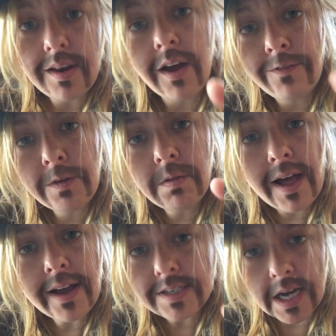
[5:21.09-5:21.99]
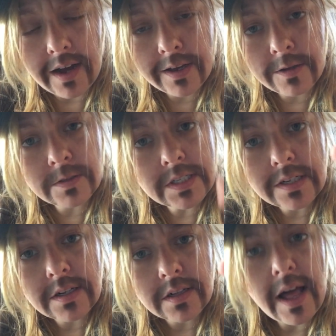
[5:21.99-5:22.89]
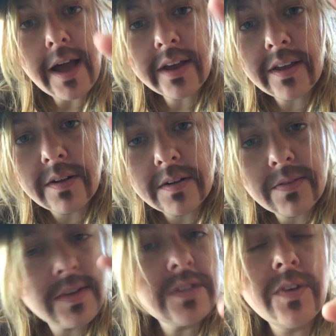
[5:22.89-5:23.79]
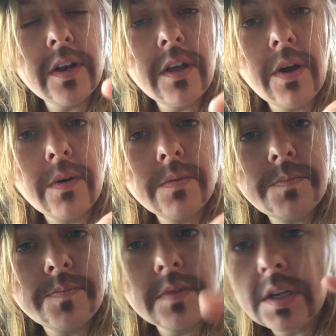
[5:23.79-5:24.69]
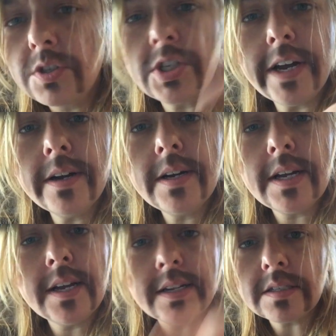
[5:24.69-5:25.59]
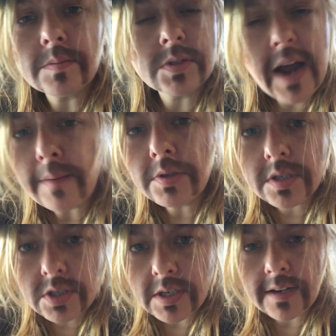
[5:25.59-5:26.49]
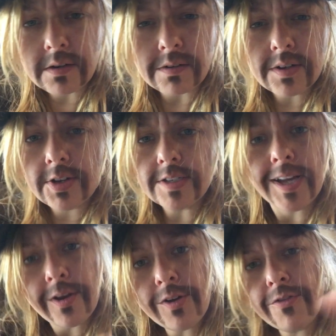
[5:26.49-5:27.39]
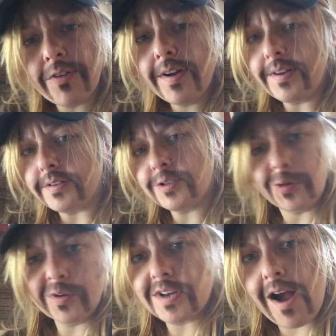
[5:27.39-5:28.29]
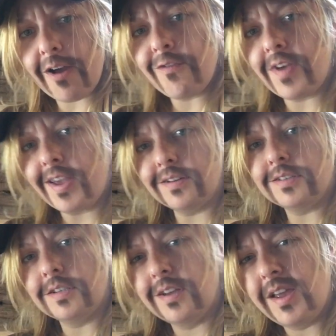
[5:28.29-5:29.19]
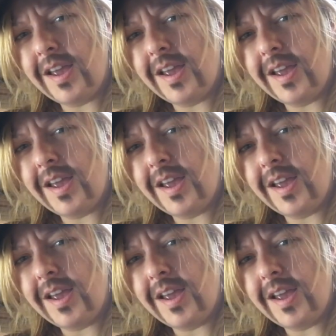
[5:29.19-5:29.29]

Now, if you like tacos, like this video, share it, and subscribe to this channel, and tell your friends who are taco fans.